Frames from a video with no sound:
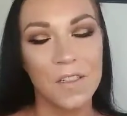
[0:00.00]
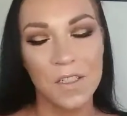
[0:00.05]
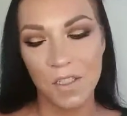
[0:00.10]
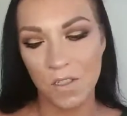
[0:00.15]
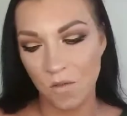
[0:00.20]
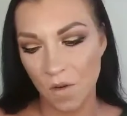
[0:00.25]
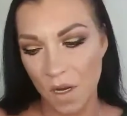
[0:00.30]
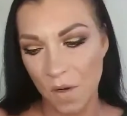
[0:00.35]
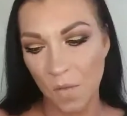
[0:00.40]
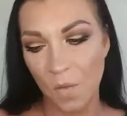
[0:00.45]

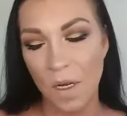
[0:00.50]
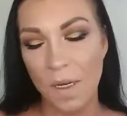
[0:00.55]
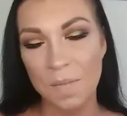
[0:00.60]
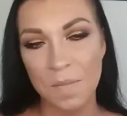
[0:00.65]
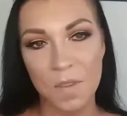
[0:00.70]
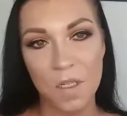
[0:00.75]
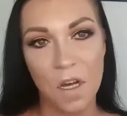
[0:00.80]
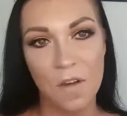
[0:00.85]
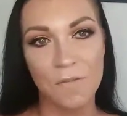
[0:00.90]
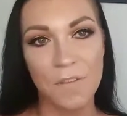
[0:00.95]
So I
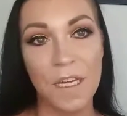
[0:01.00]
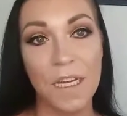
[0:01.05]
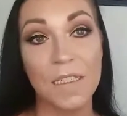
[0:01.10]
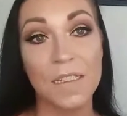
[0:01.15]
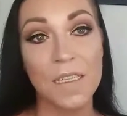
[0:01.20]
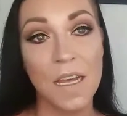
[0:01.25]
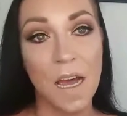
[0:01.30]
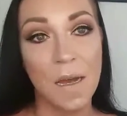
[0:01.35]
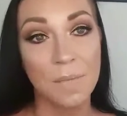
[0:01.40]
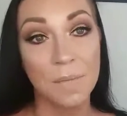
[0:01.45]
wiped off that
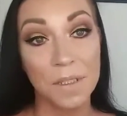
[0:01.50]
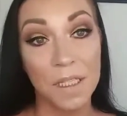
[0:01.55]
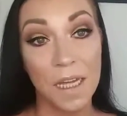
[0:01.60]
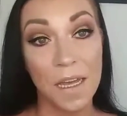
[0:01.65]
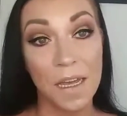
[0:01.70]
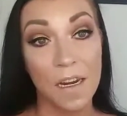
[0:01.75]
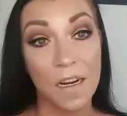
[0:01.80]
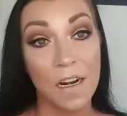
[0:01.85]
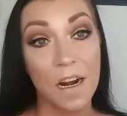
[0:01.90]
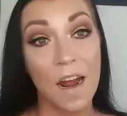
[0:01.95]
top
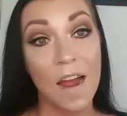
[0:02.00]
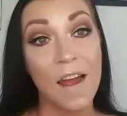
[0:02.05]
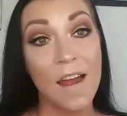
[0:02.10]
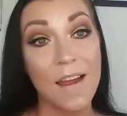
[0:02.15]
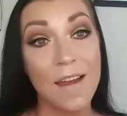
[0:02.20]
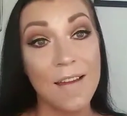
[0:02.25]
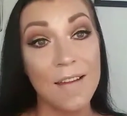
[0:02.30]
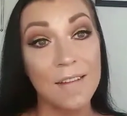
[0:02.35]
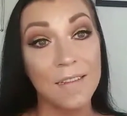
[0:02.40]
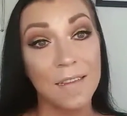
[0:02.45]
layer
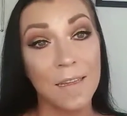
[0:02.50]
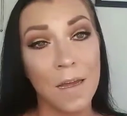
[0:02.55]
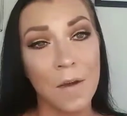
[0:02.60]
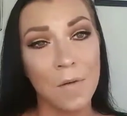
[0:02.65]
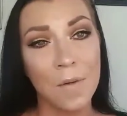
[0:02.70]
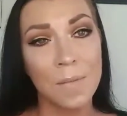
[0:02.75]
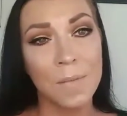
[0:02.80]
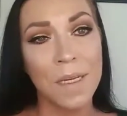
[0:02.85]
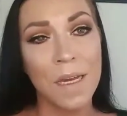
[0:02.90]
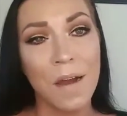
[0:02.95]
and lo
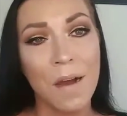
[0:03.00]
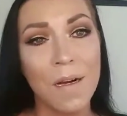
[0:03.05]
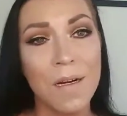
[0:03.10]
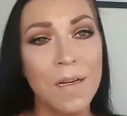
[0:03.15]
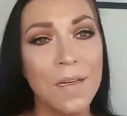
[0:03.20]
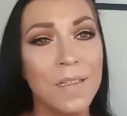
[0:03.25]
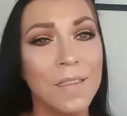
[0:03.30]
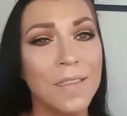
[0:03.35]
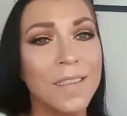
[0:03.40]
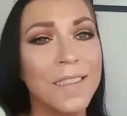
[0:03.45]
and
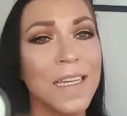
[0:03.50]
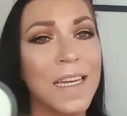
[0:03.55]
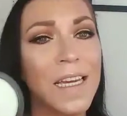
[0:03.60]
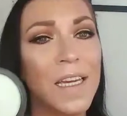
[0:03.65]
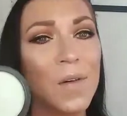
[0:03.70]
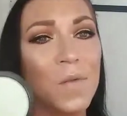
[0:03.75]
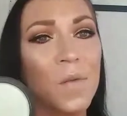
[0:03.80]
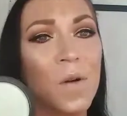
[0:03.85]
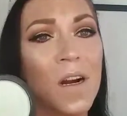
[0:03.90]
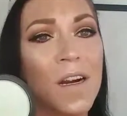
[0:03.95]
behold,
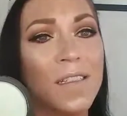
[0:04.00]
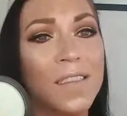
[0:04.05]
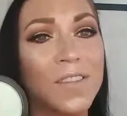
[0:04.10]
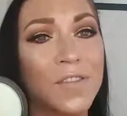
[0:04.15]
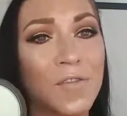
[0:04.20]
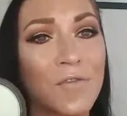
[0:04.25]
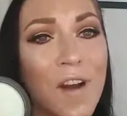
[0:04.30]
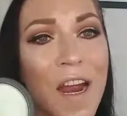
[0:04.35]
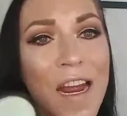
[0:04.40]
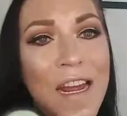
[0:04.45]
it
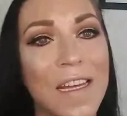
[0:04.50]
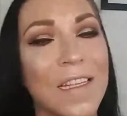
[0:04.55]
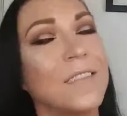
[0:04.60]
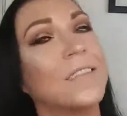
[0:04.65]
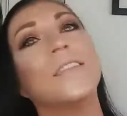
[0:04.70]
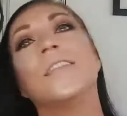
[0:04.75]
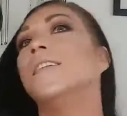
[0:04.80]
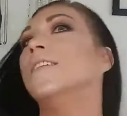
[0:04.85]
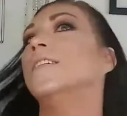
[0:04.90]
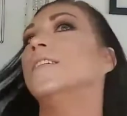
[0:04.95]
worked great.